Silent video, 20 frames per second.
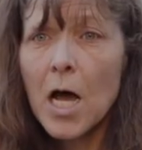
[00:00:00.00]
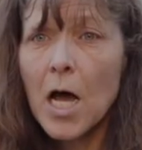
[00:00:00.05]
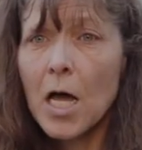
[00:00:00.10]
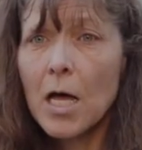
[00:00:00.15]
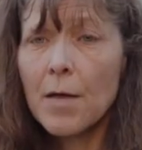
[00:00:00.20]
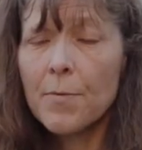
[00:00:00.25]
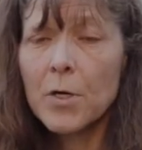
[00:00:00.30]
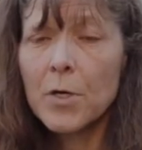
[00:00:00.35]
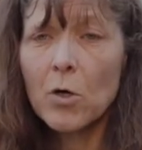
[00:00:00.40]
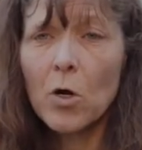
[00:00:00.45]

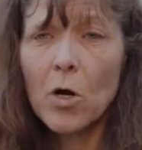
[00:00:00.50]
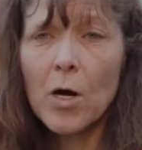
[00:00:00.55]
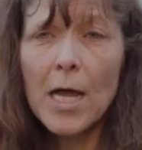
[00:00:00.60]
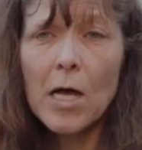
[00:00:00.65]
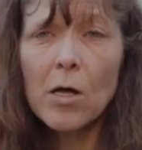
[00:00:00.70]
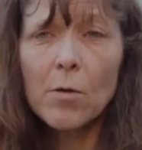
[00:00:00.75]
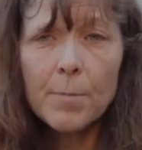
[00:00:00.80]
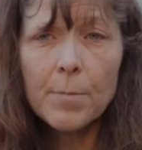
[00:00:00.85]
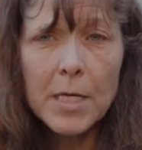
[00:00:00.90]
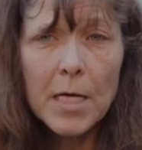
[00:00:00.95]
Um, there are
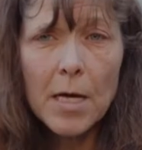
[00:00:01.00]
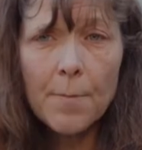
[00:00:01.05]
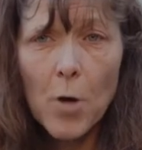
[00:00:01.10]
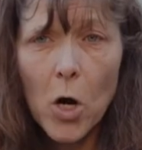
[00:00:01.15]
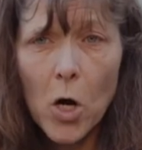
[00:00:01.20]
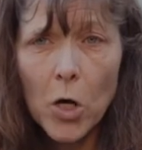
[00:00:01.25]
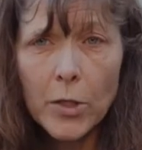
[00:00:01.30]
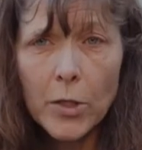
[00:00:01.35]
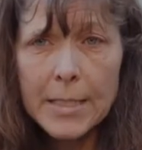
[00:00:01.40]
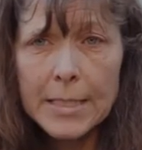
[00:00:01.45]
help me up
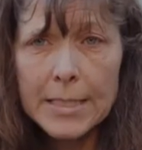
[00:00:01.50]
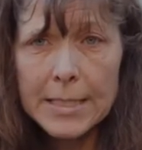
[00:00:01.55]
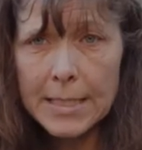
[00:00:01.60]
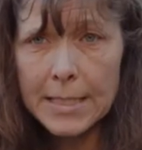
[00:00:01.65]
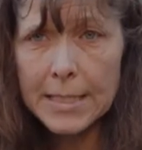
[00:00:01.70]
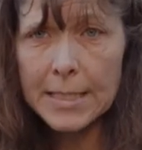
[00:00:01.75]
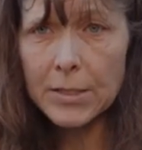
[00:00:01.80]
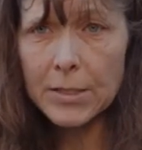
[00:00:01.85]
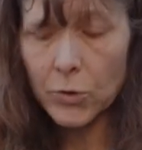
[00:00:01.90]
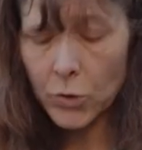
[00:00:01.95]

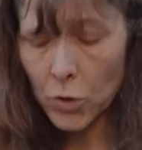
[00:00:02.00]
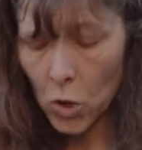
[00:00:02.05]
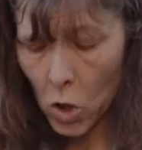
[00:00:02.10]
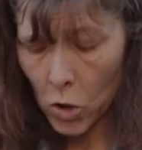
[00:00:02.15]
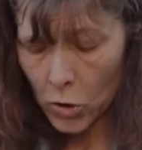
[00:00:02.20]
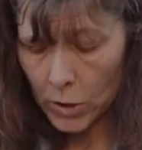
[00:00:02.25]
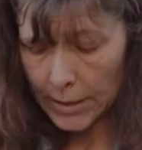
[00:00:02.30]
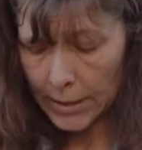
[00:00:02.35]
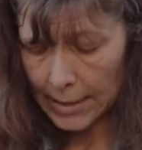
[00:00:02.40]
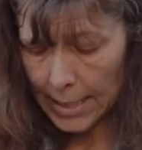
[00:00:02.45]
harnesses. There's a
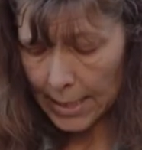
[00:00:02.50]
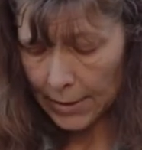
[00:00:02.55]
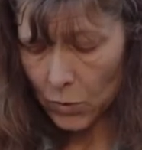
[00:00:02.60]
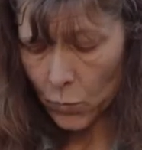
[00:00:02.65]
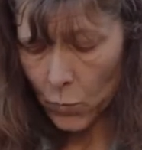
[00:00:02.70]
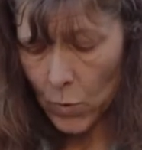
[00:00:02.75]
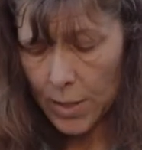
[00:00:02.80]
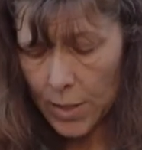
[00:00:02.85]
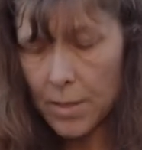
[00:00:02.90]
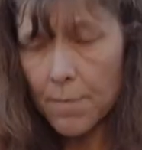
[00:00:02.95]
harness like
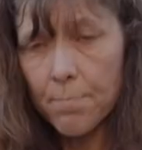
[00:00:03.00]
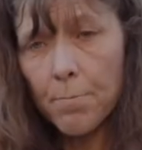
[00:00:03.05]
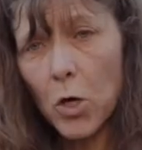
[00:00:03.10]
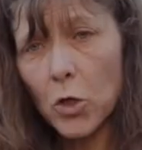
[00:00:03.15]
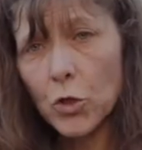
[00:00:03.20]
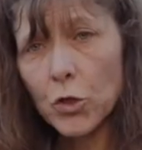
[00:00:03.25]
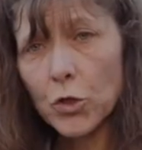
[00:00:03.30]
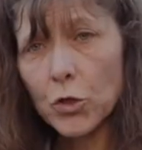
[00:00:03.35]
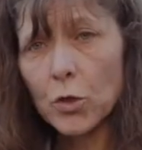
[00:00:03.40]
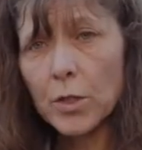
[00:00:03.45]
the one that
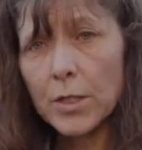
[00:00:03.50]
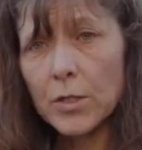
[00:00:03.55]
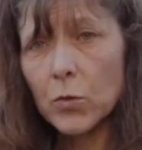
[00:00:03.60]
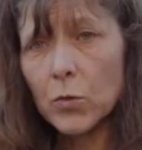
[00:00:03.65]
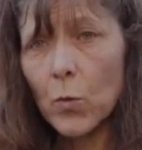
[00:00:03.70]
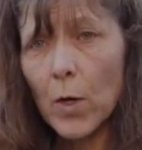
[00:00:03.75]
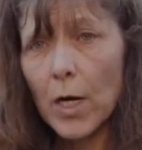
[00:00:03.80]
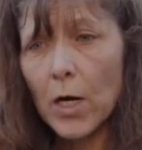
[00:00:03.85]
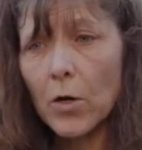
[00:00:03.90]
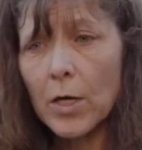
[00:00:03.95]
Marshall
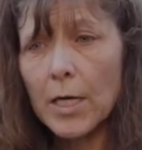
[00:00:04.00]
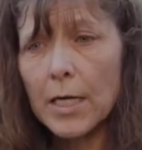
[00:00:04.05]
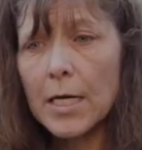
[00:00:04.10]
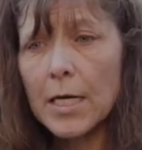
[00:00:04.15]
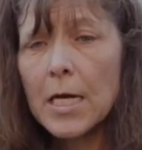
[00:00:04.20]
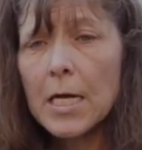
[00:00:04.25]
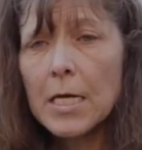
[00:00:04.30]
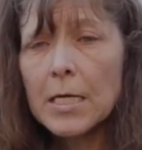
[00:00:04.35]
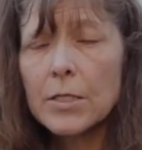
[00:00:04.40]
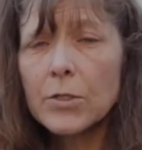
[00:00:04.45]
is wearing
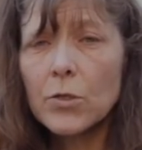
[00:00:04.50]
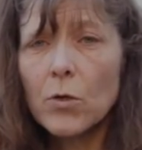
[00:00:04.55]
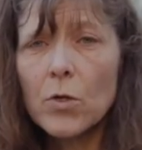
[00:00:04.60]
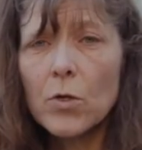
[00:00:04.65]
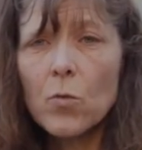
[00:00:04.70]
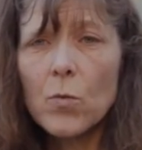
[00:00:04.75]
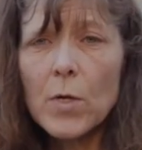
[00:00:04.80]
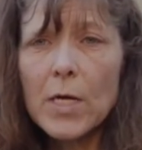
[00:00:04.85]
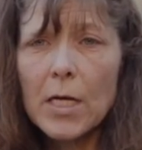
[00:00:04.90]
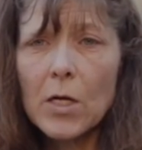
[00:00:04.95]
so
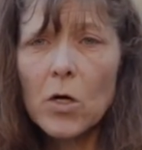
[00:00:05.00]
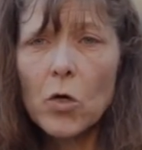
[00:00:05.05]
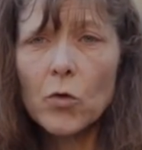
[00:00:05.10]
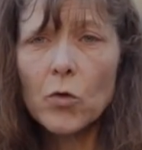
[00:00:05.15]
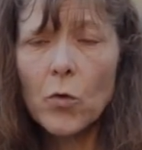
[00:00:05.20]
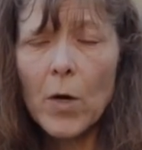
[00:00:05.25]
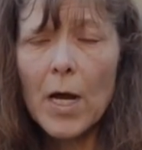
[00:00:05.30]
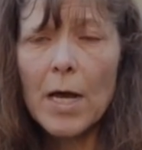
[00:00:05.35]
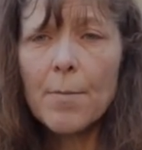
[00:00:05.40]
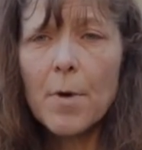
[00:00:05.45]
that we can
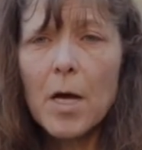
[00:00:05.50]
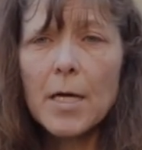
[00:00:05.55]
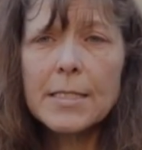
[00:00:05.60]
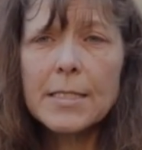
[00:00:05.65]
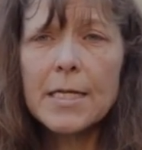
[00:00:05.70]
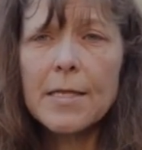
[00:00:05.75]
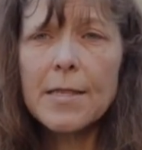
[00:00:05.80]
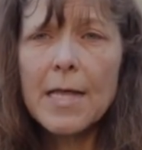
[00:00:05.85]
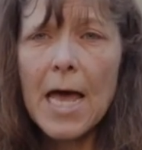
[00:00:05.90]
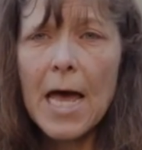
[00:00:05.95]
grab
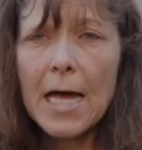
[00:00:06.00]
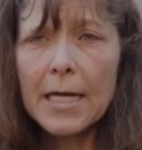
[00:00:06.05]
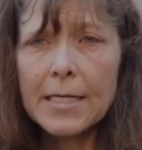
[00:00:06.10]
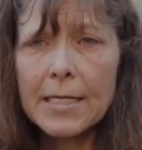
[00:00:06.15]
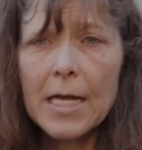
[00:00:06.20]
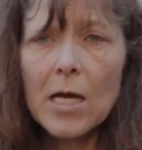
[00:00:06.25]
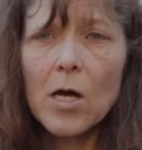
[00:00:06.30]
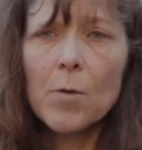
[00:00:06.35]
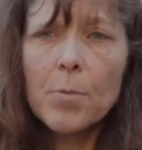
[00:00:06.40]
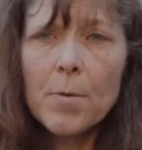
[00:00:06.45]
onto that
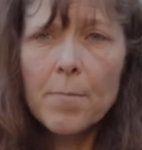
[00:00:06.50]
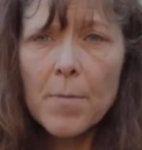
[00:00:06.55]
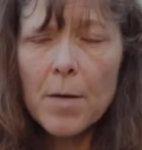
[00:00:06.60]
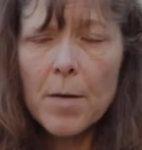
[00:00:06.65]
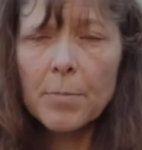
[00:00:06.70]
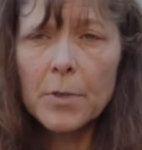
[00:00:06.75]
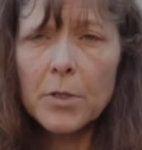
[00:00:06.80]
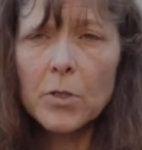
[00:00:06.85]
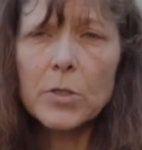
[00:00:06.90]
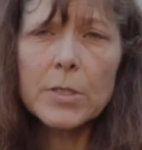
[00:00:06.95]
and help him
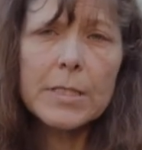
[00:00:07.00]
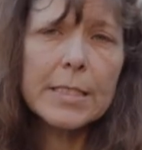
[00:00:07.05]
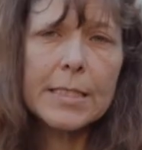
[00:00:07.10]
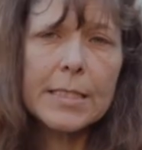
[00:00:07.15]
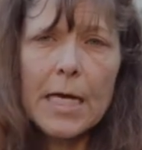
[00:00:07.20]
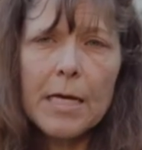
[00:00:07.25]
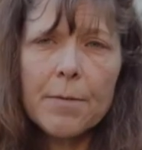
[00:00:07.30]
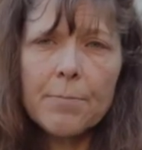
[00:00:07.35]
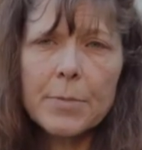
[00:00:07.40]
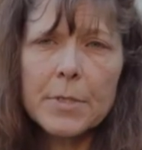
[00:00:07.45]
up little
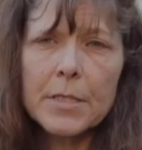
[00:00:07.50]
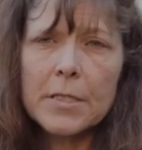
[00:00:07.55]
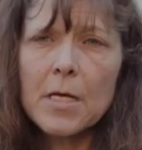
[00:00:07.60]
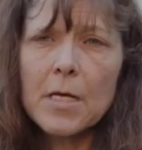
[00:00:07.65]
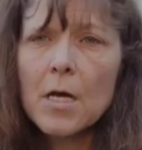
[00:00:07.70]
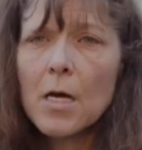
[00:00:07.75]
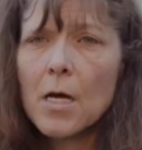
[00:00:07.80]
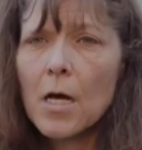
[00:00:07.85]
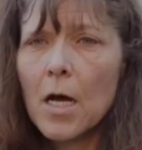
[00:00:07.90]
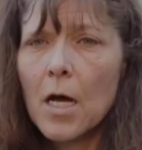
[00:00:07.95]
steps.
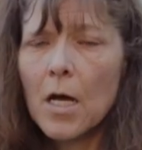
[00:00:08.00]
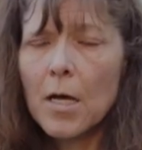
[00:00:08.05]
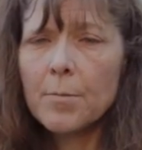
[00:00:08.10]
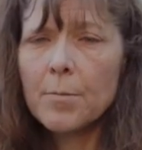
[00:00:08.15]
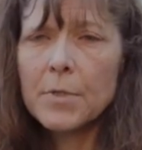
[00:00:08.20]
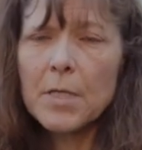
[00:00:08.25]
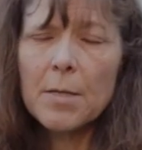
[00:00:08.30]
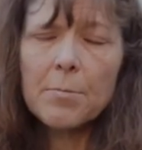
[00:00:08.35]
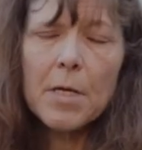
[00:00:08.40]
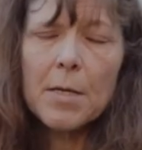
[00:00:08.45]

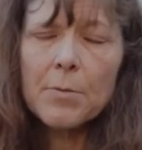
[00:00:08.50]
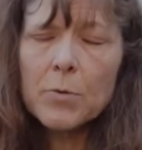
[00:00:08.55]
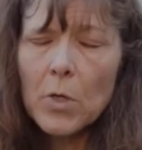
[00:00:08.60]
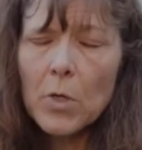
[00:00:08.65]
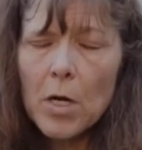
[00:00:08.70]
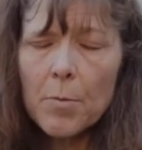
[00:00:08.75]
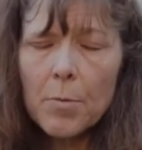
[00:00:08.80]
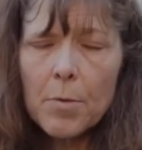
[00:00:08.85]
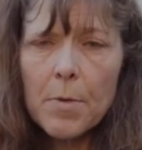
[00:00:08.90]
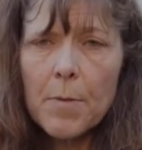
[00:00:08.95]
Um, sometimes we
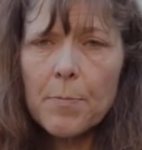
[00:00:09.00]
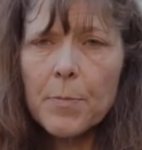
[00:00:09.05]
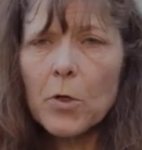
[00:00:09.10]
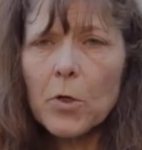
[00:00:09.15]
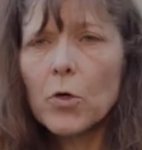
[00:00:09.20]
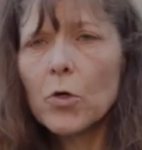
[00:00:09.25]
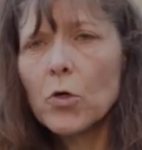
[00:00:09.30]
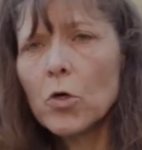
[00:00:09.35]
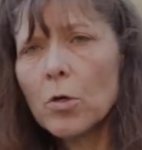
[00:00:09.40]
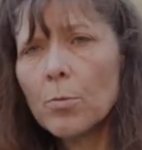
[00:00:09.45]
help them up the
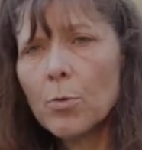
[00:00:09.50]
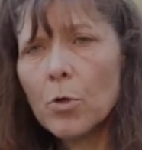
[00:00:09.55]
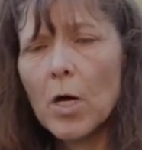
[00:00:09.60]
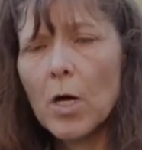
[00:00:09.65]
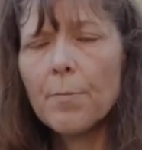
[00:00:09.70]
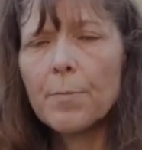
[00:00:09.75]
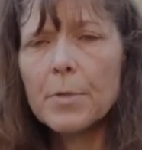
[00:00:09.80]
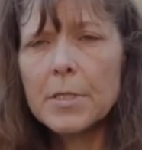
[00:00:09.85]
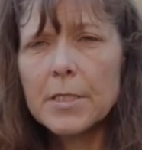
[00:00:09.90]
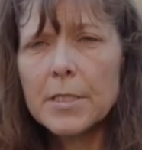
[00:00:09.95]
curb or
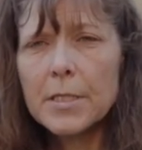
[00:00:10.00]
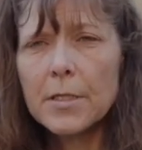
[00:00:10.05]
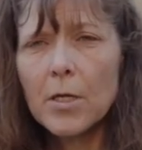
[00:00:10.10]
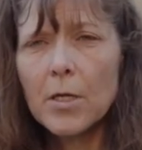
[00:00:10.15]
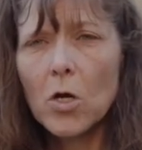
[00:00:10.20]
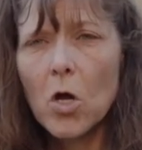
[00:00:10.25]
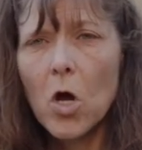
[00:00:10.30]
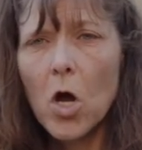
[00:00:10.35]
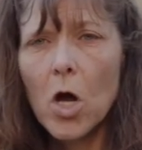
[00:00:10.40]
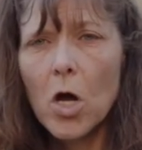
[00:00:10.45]
up into
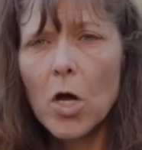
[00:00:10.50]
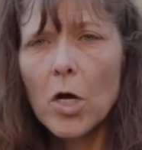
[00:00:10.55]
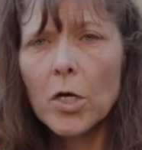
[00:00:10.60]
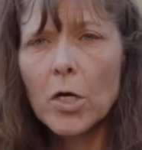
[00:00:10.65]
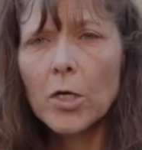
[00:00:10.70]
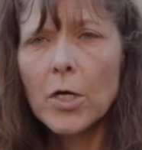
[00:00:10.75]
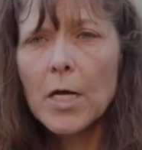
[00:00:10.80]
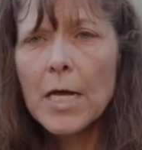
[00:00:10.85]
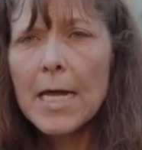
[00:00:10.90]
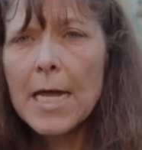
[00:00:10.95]
the
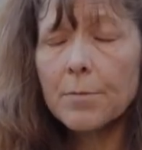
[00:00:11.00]
car.